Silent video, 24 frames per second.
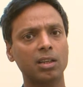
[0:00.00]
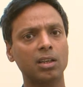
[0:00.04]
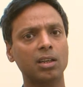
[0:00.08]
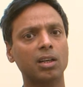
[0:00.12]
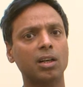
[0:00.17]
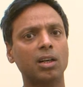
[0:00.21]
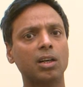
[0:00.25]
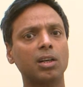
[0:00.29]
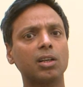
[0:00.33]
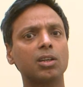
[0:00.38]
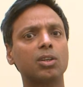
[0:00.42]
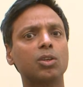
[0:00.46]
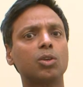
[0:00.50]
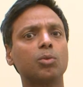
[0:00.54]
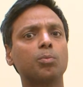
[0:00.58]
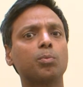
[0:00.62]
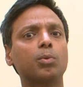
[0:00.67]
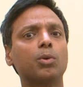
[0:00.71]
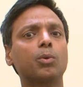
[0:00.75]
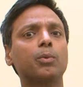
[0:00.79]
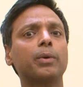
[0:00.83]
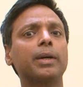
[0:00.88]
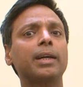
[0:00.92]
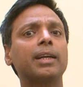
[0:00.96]
to
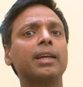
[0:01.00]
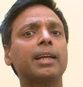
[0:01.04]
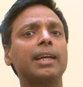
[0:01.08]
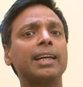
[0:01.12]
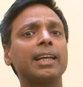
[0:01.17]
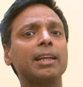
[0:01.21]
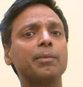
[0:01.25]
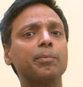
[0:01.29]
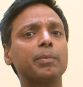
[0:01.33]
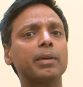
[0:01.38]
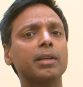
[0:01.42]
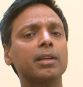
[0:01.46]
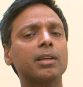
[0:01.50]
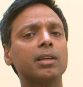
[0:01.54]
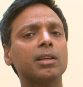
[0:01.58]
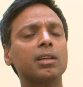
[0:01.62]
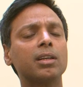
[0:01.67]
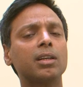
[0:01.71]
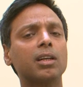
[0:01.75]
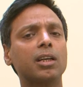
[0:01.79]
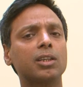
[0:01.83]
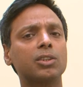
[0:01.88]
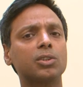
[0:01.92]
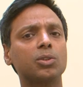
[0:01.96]
provide
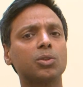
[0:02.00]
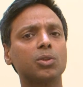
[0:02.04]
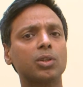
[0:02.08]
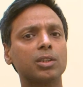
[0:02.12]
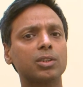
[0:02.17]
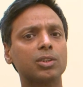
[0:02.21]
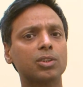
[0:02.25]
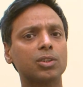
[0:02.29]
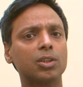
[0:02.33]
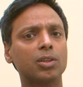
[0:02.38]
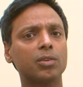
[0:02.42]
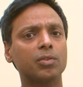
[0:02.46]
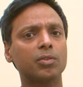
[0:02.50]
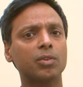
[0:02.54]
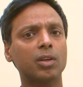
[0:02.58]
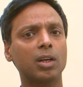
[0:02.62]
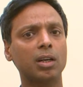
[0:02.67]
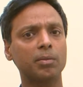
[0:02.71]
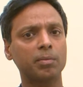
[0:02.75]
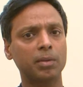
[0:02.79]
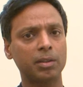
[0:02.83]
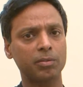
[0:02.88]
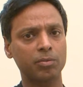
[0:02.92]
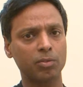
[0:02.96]
independent assurance of
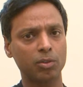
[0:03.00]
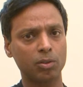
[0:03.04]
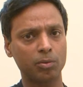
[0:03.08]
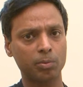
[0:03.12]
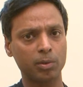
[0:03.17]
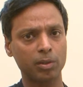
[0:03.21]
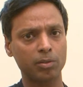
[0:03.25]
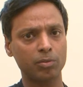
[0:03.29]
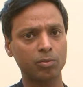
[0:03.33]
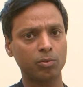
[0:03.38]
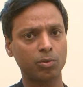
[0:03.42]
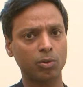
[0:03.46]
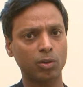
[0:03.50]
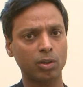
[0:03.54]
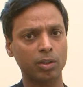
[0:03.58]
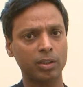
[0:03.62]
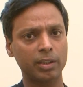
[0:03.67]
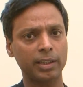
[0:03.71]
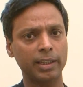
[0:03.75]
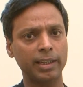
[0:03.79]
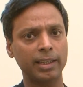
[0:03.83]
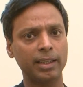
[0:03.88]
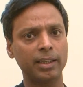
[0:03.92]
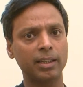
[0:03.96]
carbon footprint for
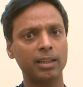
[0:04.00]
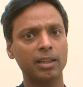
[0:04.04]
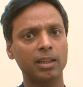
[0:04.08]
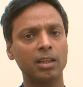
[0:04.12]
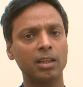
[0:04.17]
the